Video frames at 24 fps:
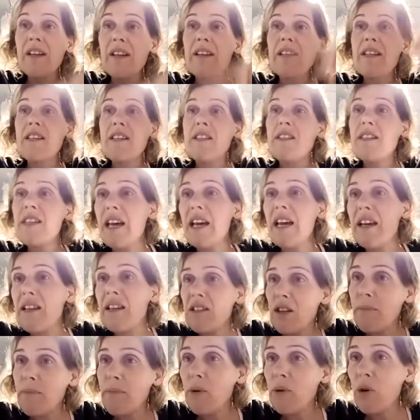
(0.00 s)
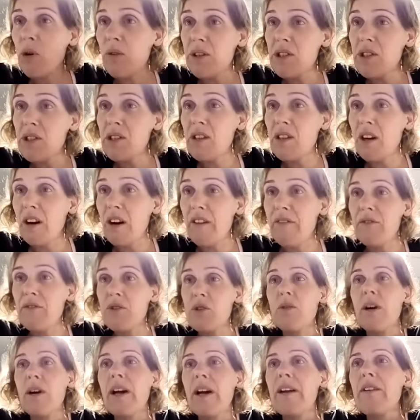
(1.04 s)
He sets up all the stuff.
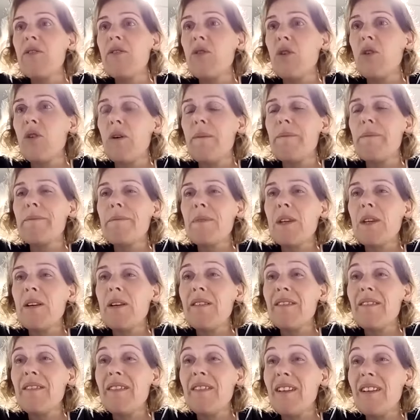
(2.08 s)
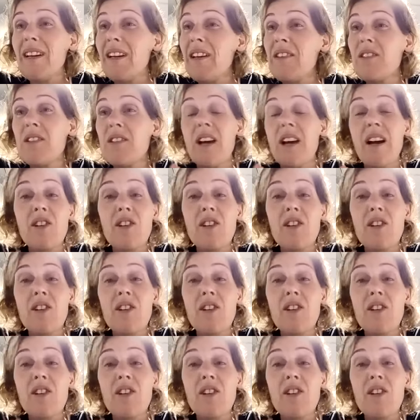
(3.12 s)
So I thought, I